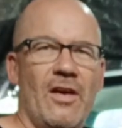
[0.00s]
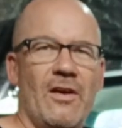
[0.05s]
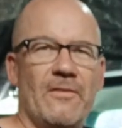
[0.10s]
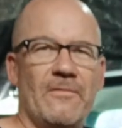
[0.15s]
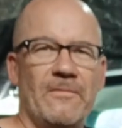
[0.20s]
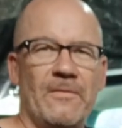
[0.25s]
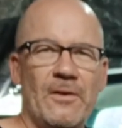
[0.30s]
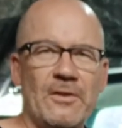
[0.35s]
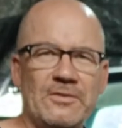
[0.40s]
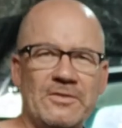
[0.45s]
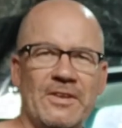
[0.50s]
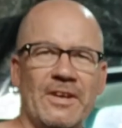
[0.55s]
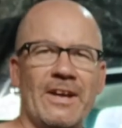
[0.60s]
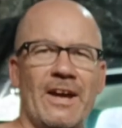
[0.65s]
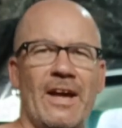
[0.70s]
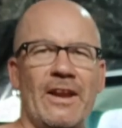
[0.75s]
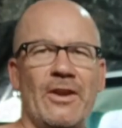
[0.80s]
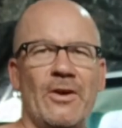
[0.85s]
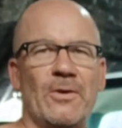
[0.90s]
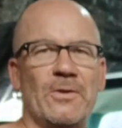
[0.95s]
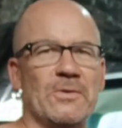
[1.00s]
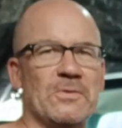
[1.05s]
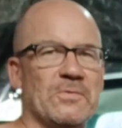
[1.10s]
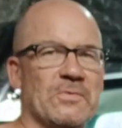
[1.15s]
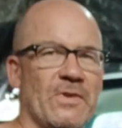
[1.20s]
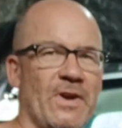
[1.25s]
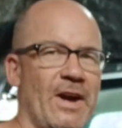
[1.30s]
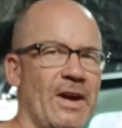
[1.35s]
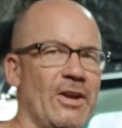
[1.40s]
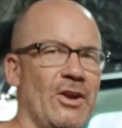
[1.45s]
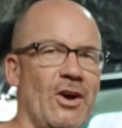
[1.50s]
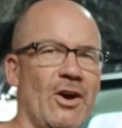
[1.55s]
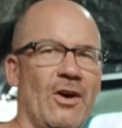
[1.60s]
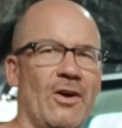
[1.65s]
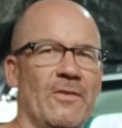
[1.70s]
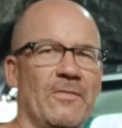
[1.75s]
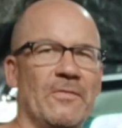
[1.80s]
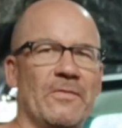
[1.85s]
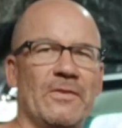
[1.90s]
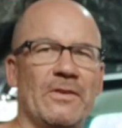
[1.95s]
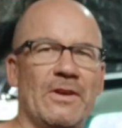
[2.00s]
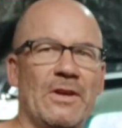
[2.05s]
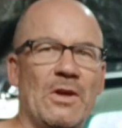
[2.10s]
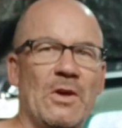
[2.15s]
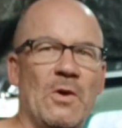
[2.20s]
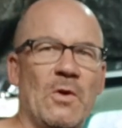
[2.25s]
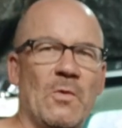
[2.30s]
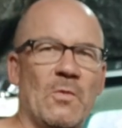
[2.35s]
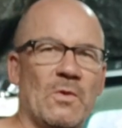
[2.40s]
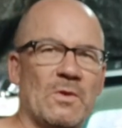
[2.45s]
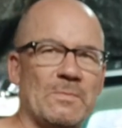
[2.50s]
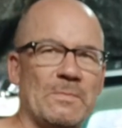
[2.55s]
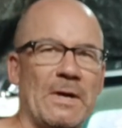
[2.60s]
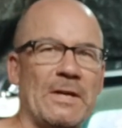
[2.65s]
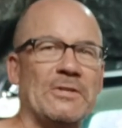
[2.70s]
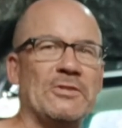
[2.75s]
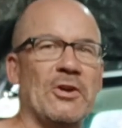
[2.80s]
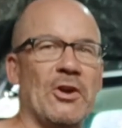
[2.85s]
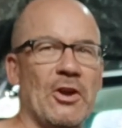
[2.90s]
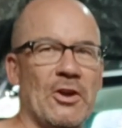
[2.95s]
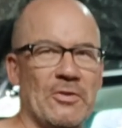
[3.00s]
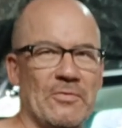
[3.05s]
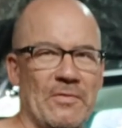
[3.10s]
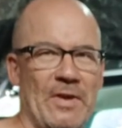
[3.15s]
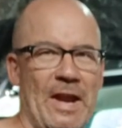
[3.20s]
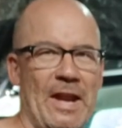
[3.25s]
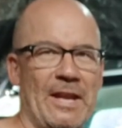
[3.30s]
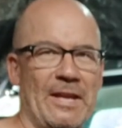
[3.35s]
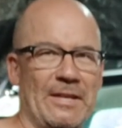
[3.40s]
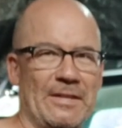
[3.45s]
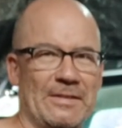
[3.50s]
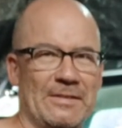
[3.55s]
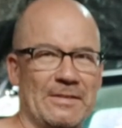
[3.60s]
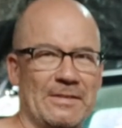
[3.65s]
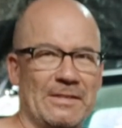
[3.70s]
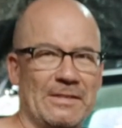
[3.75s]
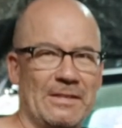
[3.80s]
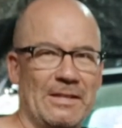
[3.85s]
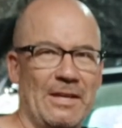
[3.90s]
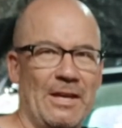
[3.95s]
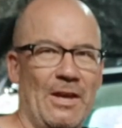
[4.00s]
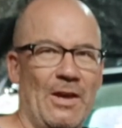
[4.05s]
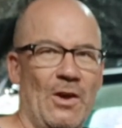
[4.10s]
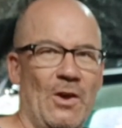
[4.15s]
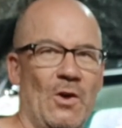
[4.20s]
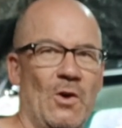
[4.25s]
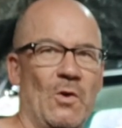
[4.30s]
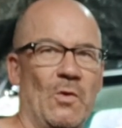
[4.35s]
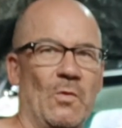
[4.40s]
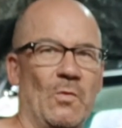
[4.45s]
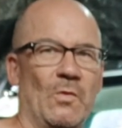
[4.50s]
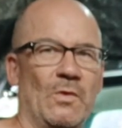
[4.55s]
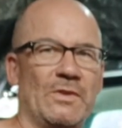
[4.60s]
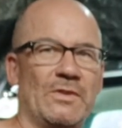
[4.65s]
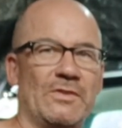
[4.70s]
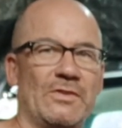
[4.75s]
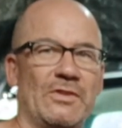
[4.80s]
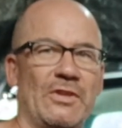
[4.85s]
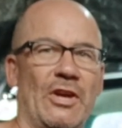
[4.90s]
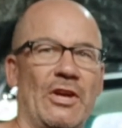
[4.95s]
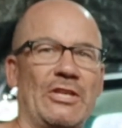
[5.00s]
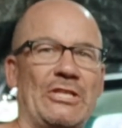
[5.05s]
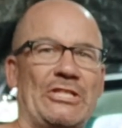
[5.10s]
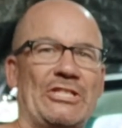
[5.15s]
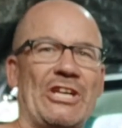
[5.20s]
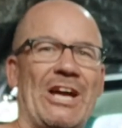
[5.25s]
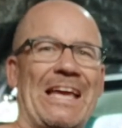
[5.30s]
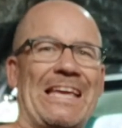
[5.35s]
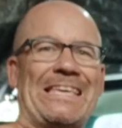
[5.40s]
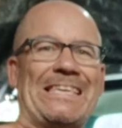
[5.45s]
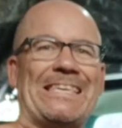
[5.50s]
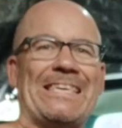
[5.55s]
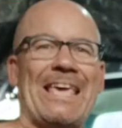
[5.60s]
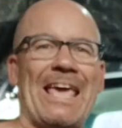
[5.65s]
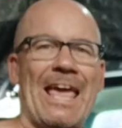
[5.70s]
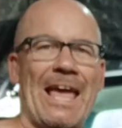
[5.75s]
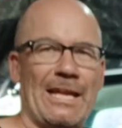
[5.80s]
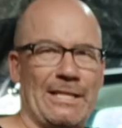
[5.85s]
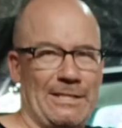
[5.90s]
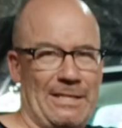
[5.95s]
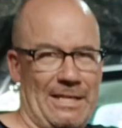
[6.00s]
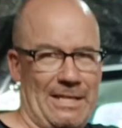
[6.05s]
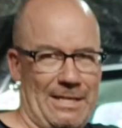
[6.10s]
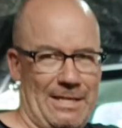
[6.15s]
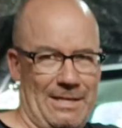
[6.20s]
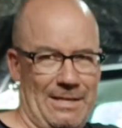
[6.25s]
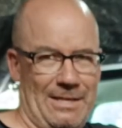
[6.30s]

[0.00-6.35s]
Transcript: First thing I noticed right off was my turning radius was gigantic.